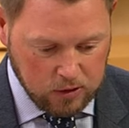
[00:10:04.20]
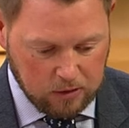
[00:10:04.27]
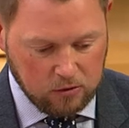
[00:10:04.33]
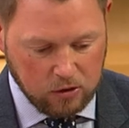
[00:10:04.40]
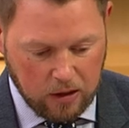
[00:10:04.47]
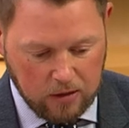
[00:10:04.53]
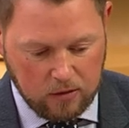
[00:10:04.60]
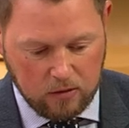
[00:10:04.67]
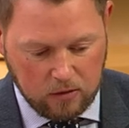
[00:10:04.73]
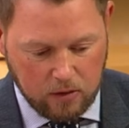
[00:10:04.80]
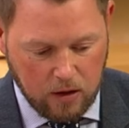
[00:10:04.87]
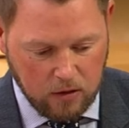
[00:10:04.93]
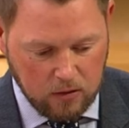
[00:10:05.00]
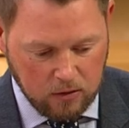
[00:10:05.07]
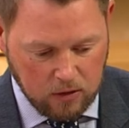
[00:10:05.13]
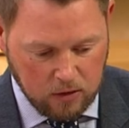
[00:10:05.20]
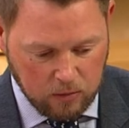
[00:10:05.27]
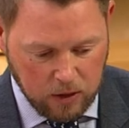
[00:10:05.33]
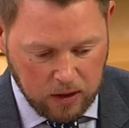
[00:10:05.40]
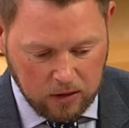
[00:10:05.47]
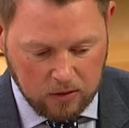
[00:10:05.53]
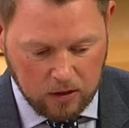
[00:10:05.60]
force. I've tried to attend as
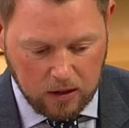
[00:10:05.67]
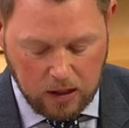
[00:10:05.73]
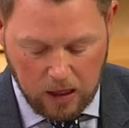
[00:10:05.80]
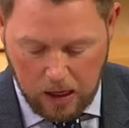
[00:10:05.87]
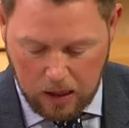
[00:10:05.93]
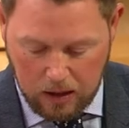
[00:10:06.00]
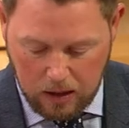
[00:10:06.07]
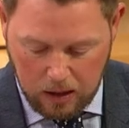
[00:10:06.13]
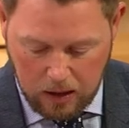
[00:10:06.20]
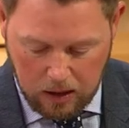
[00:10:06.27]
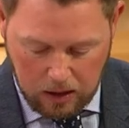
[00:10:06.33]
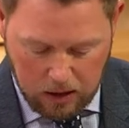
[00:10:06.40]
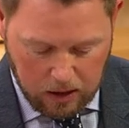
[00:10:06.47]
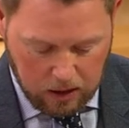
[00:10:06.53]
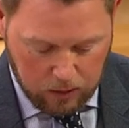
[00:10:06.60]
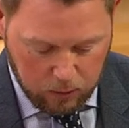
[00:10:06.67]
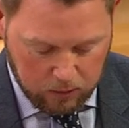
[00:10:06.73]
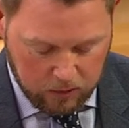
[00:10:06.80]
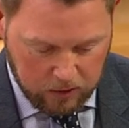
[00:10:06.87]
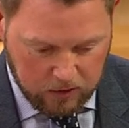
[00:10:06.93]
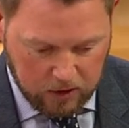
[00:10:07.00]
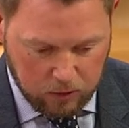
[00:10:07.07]
many as I can,
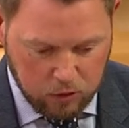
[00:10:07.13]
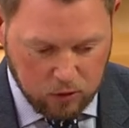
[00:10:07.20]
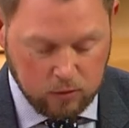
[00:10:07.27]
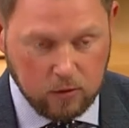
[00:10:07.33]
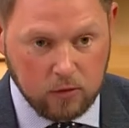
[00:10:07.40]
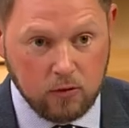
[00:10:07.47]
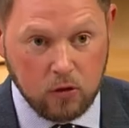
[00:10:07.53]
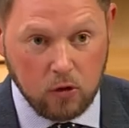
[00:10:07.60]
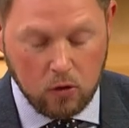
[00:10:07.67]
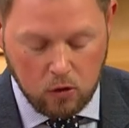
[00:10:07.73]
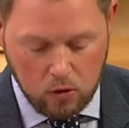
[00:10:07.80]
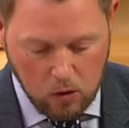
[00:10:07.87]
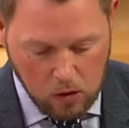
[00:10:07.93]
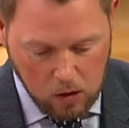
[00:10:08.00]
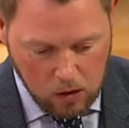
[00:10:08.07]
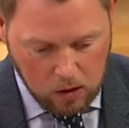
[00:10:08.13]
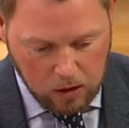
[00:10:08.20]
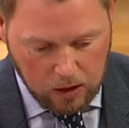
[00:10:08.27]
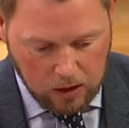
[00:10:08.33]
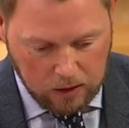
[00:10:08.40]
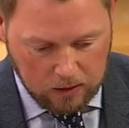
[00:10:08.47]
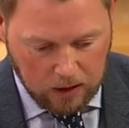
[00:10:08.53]
with the exception of a few
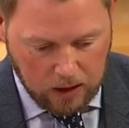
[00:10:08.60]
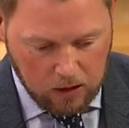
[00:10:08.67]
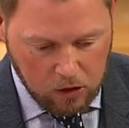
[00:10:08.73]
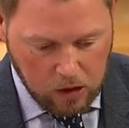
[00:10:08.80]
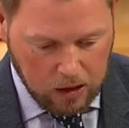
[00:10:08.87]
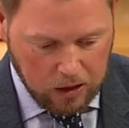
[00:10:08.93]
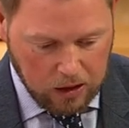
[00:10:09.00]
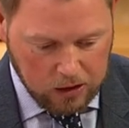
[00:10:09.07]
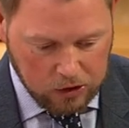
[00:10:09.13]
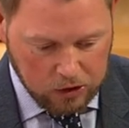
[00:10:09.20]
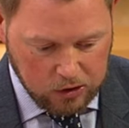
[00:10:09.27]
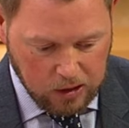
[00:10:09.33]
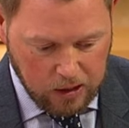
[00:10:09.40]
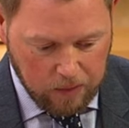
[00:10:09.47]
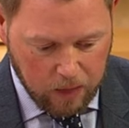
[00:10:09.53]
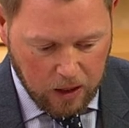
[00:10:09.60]
diary clashes.